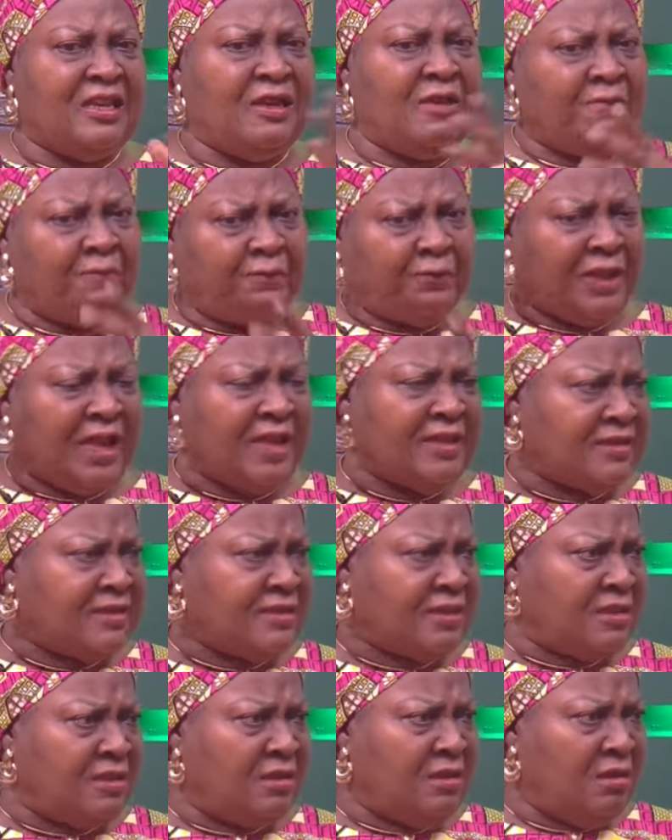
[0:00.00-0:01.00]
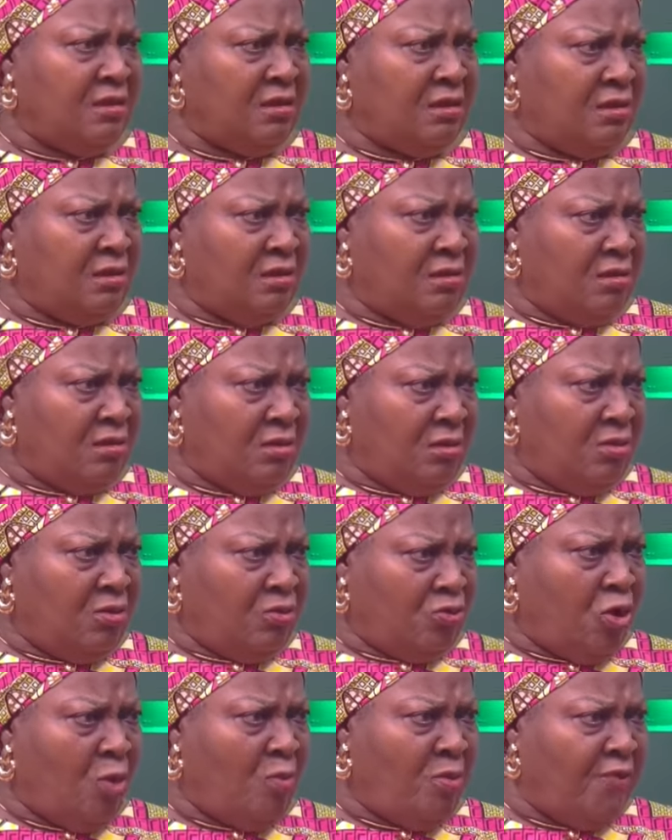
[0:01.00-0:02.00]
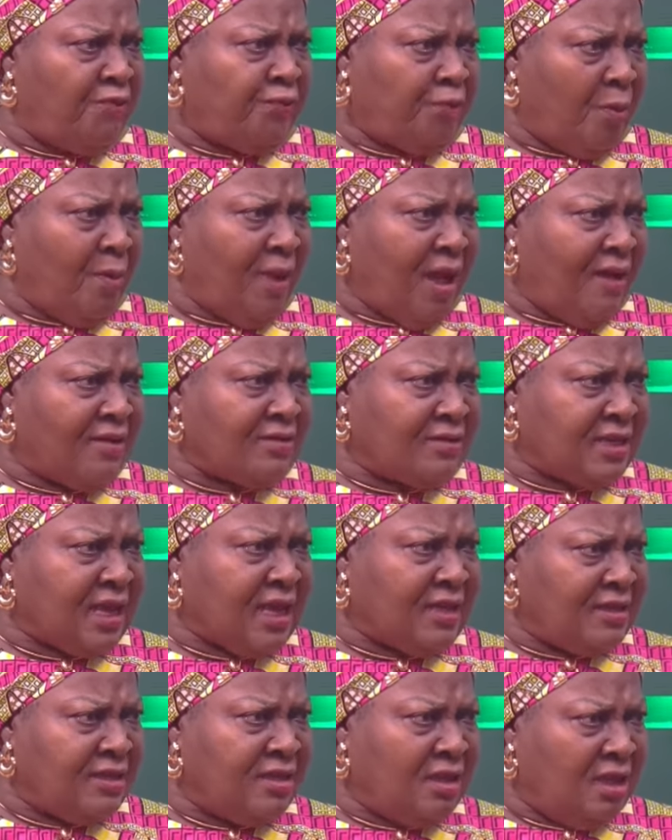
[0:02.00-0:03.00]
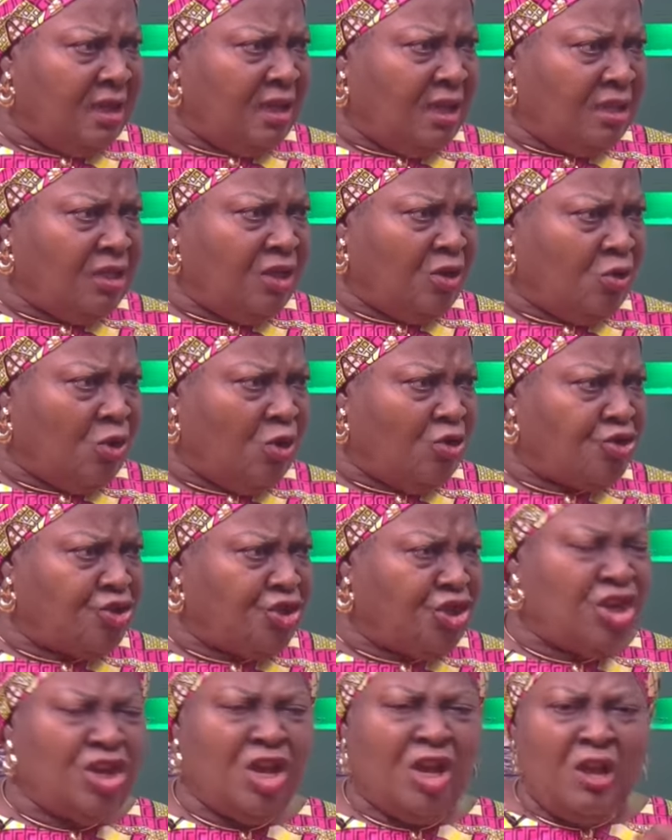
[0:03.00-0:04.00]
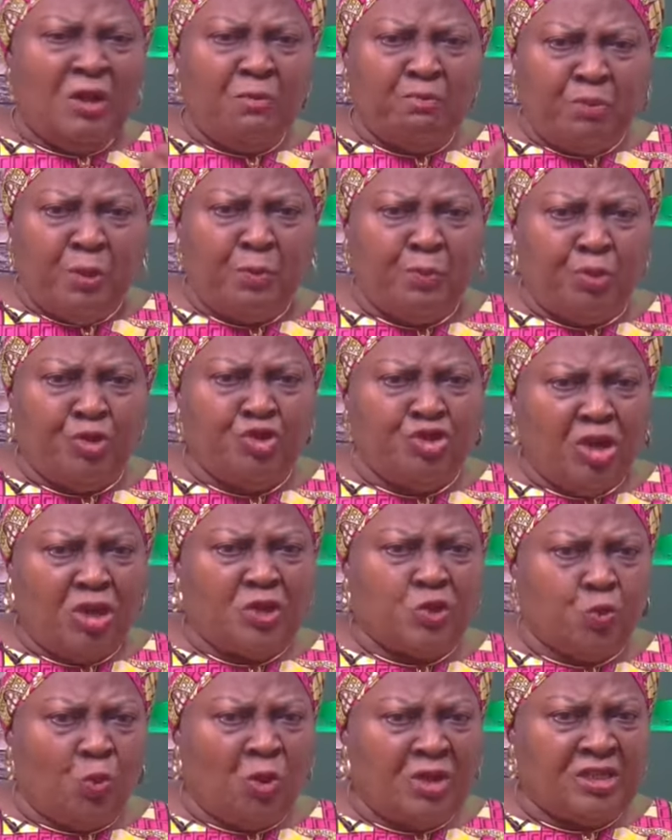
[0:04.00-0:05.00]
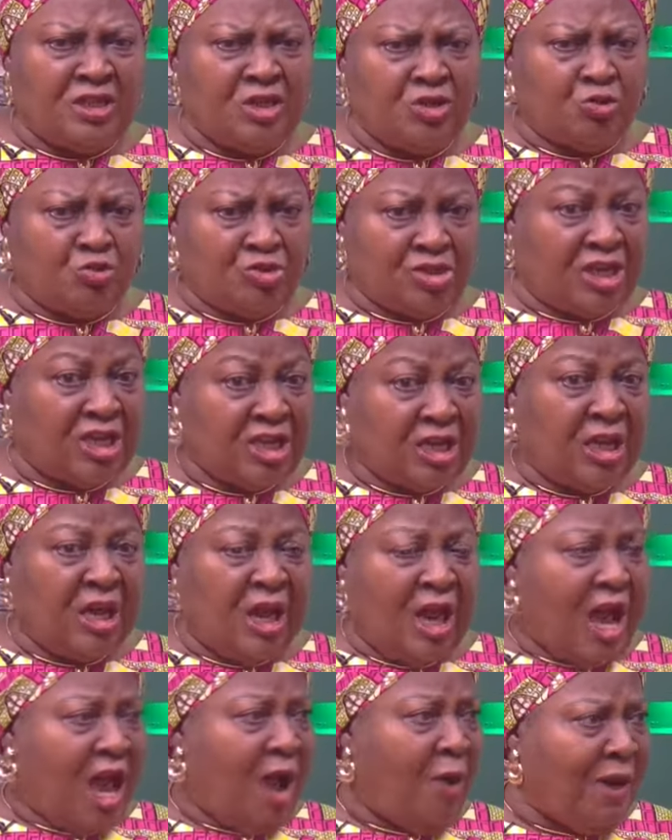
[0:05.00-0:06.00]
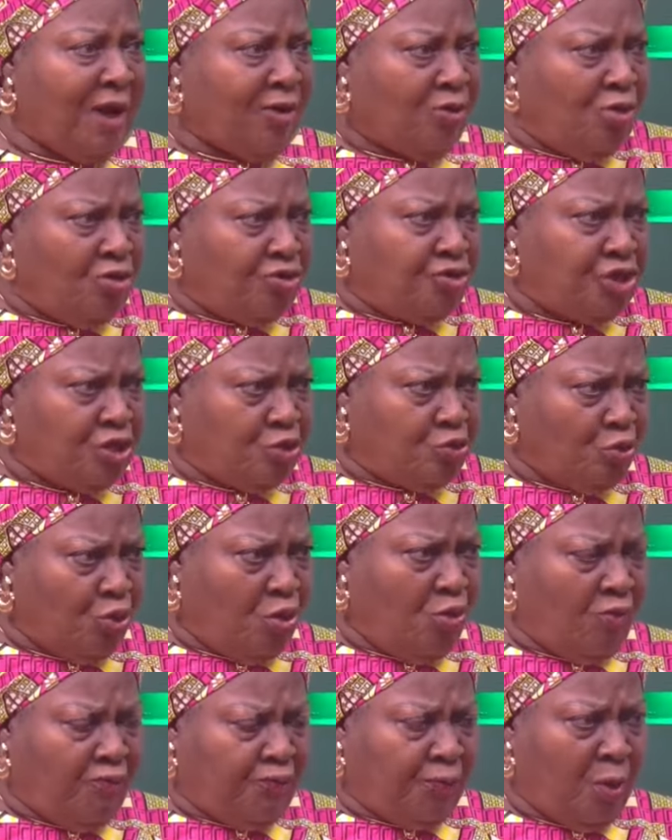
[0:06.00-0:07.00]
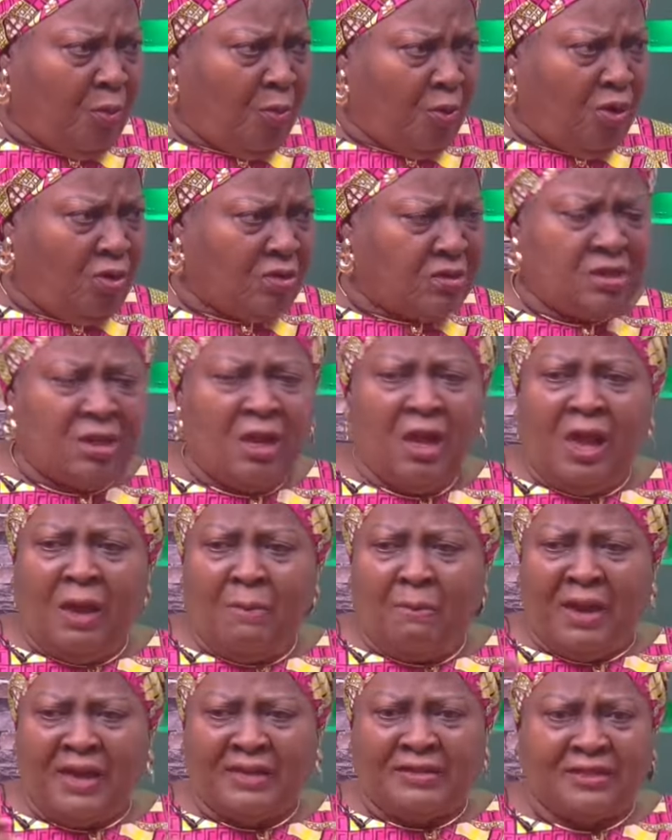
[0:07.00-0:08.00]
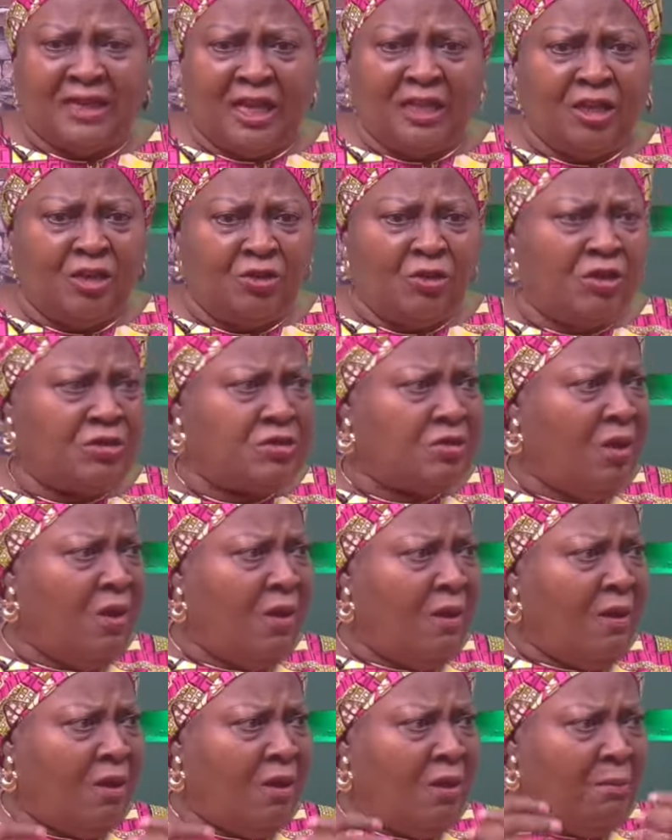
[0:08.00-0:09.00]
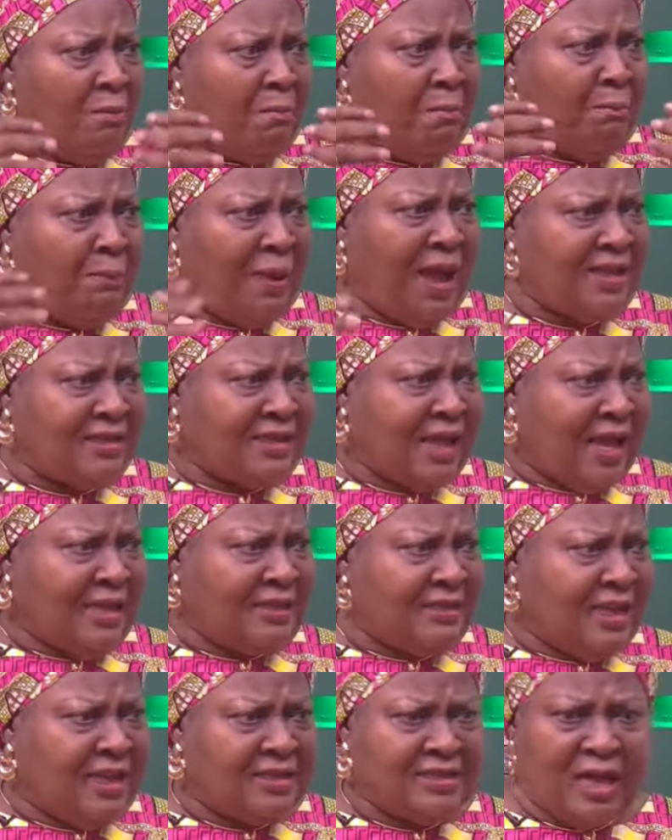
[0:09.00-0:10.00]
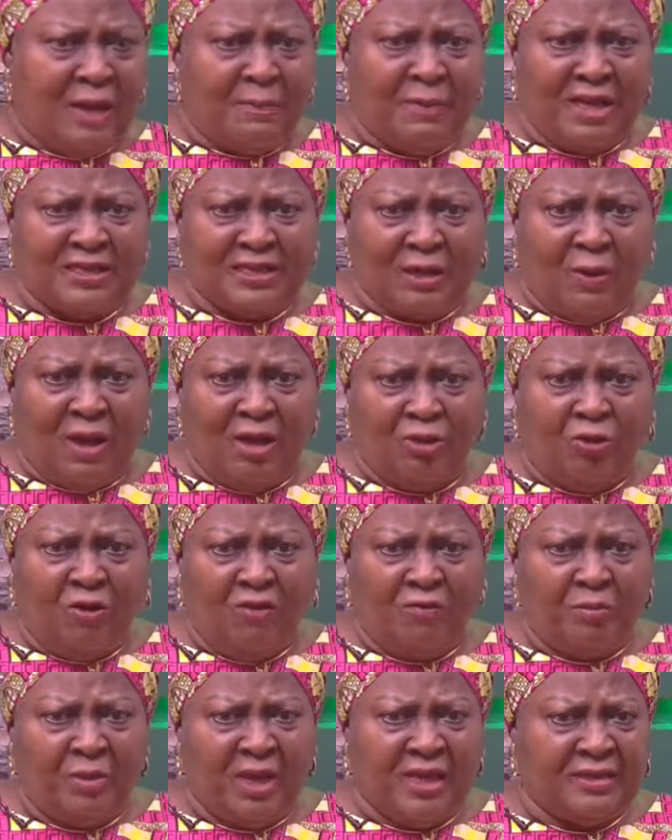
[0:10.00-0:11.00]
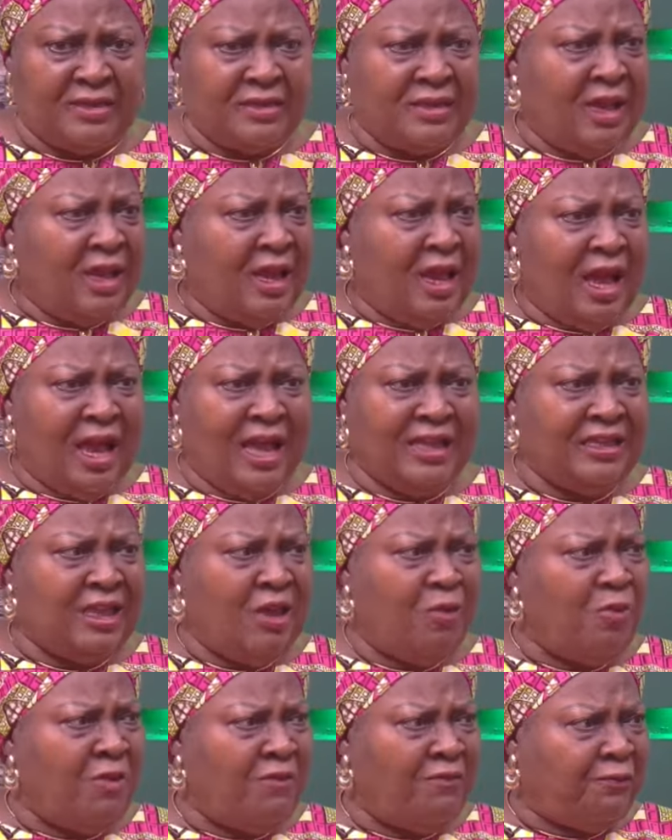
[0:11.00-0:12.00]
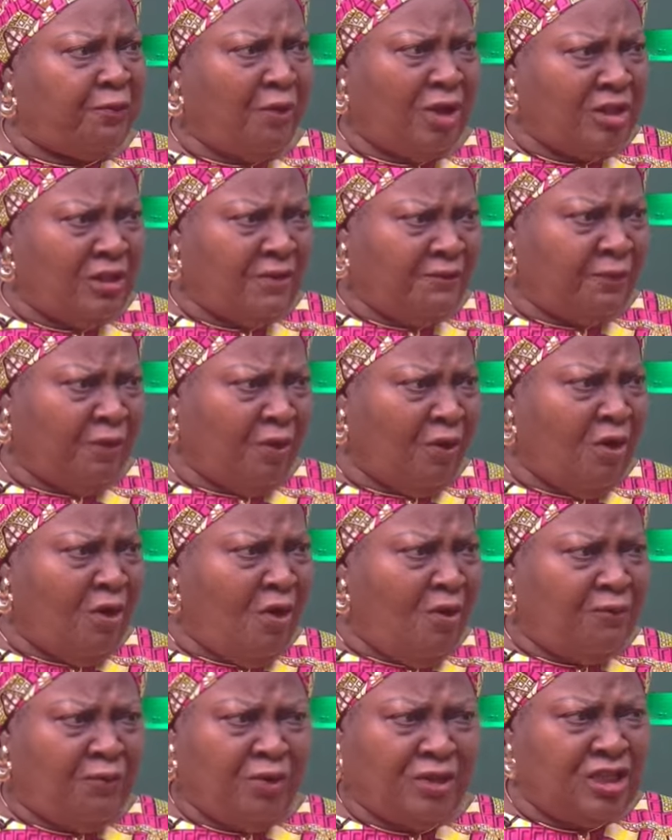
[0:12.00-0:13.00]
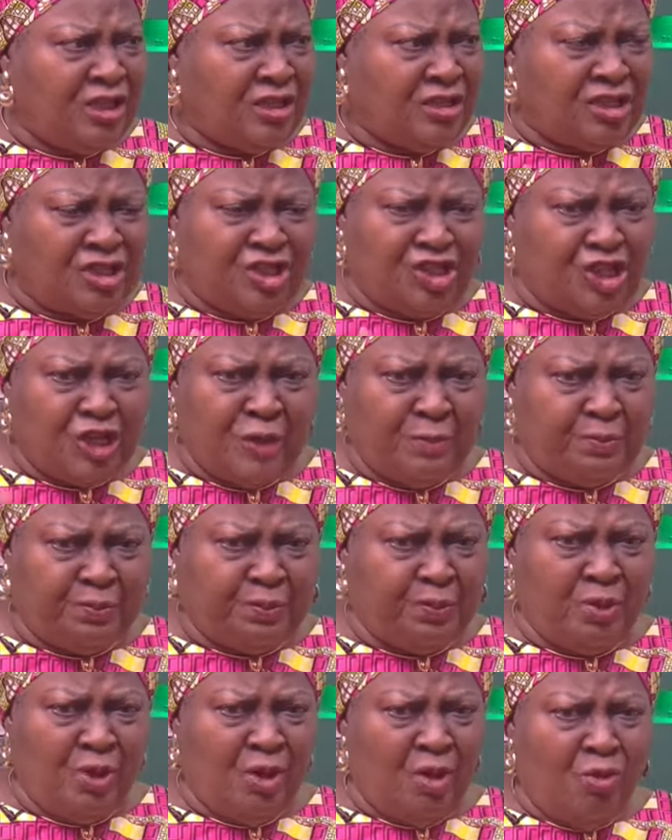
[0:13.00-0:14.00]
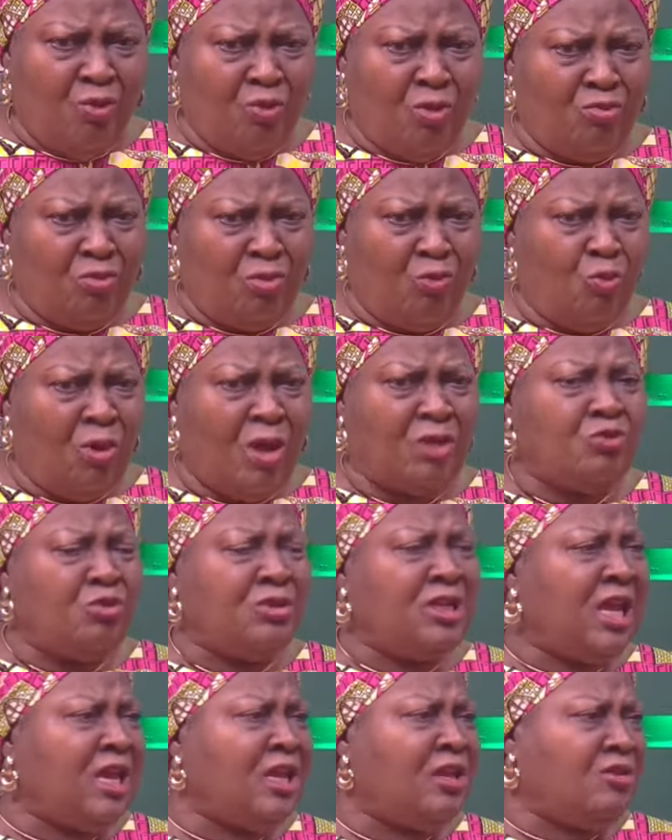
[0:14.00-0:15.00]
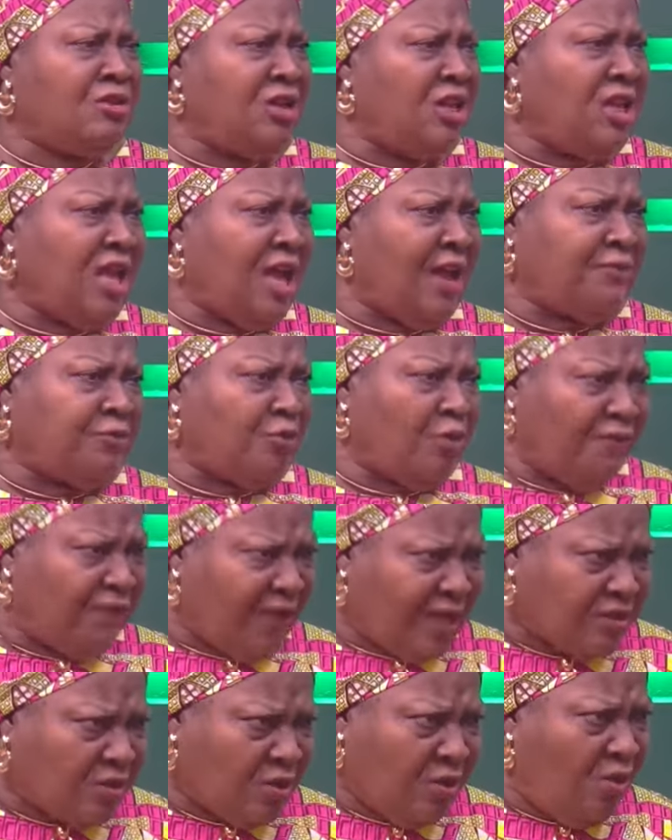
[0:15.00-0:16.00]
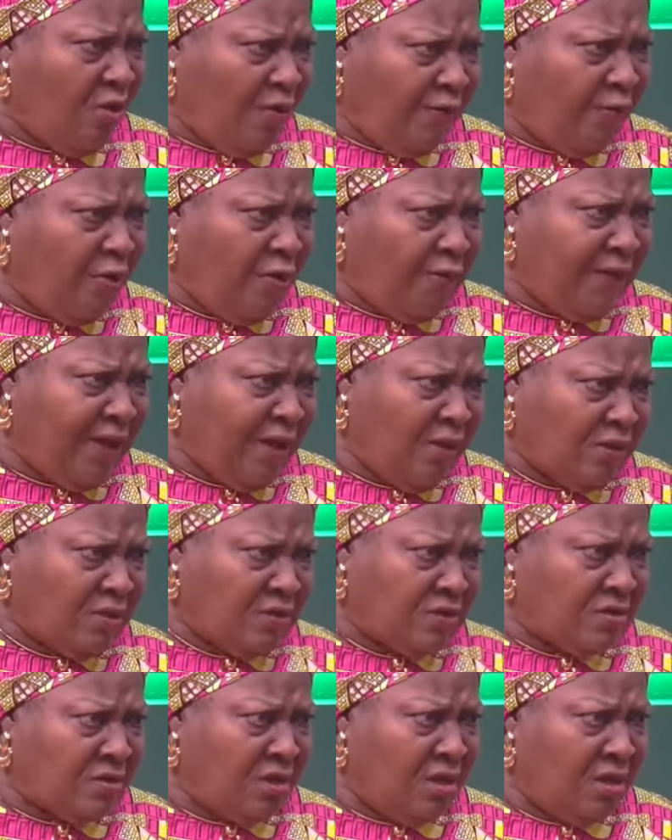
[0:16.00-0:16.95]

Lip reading: influence coming from outside the country, people just wanting to take our country from us by selling us bad ideas about our government, and then we falling for this cheap. What do they really have to offer us?